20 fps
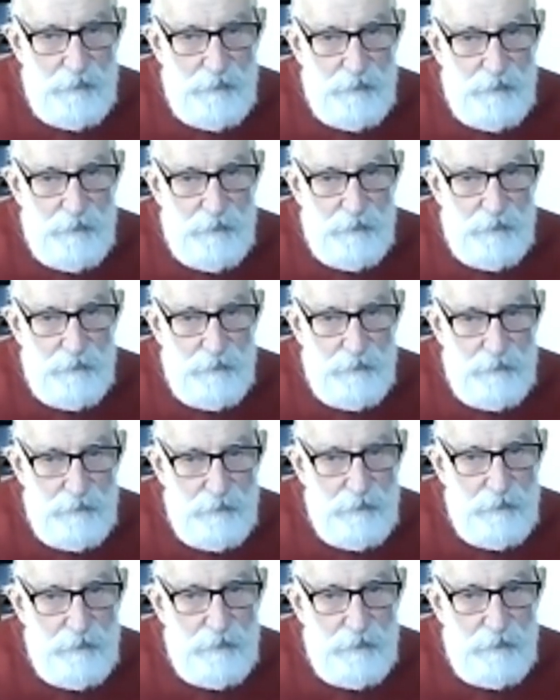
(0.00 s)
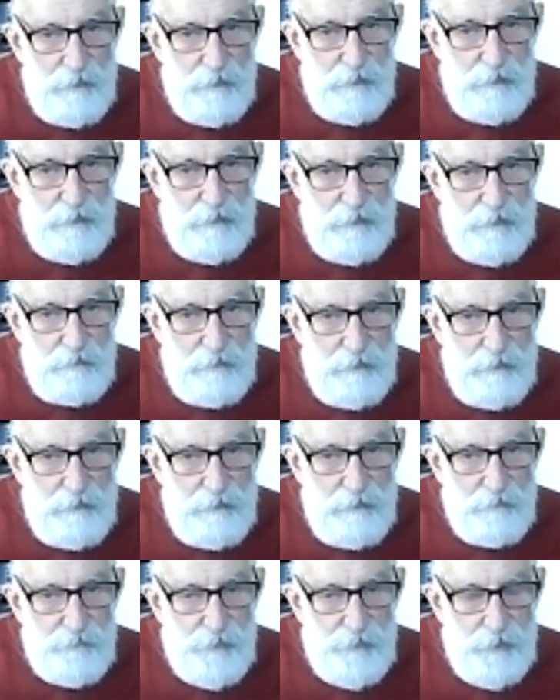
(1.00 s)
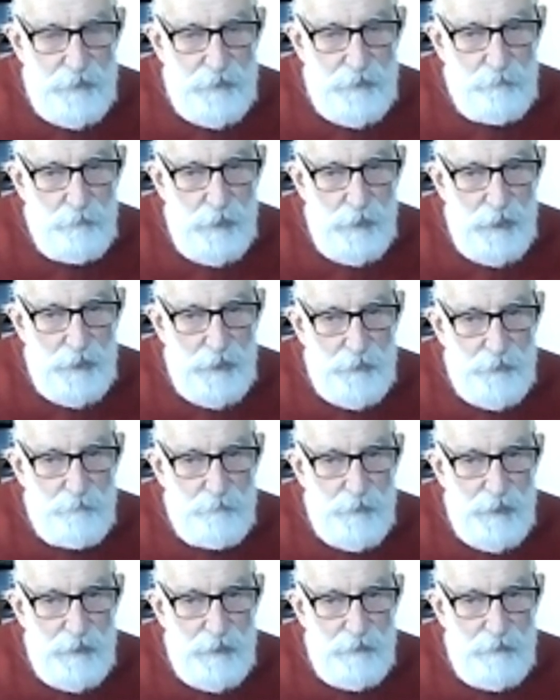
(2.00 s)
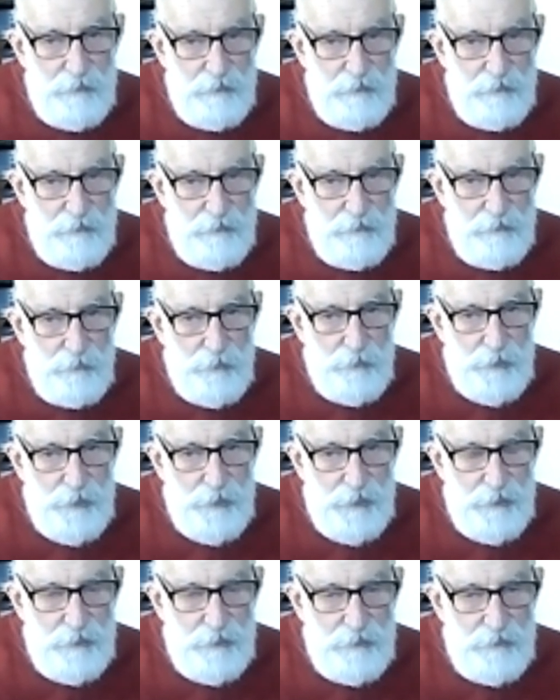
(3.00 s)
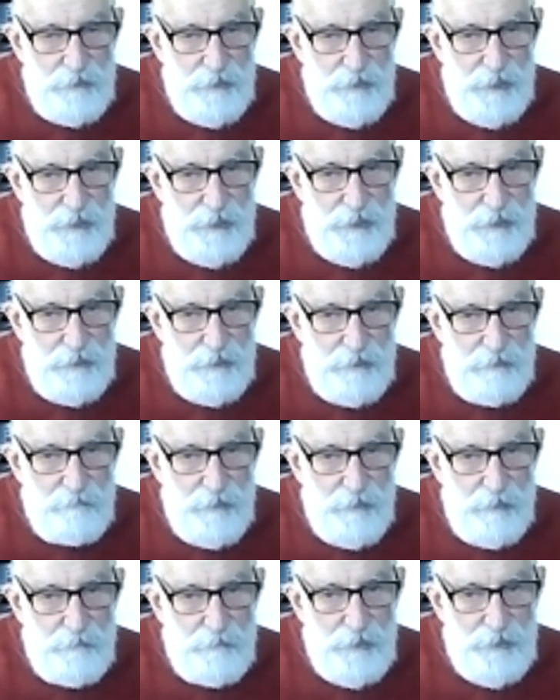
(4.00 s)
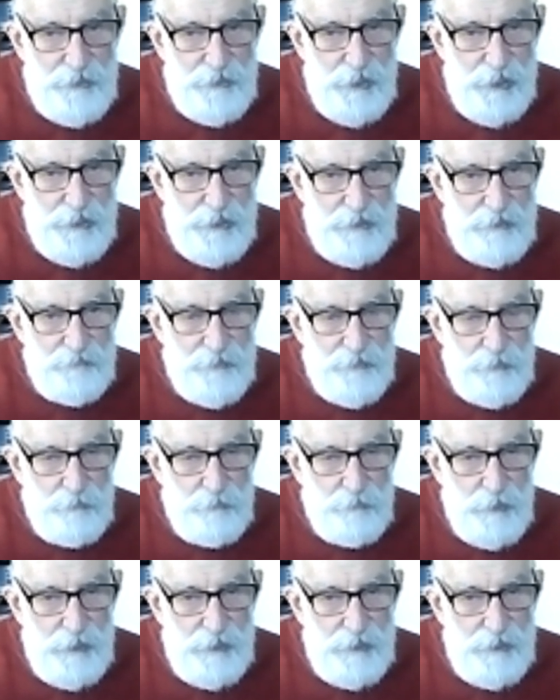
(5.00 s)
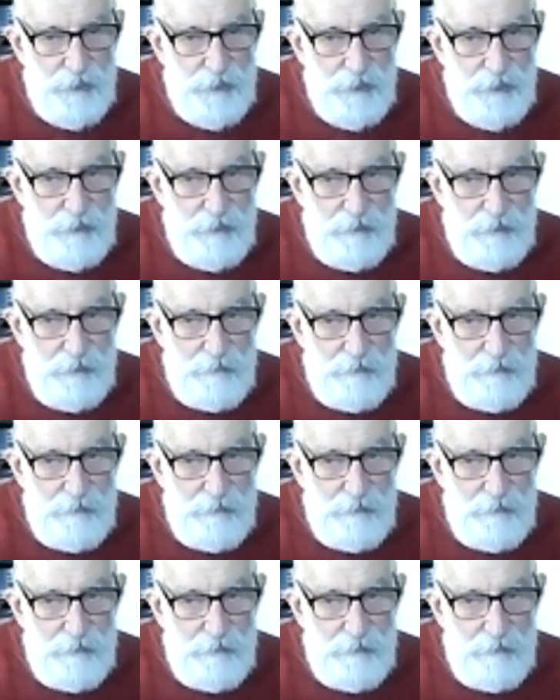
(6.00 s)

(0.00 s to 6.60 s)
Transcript: then after a little while, you may look at it and read it, and maybe change a few words and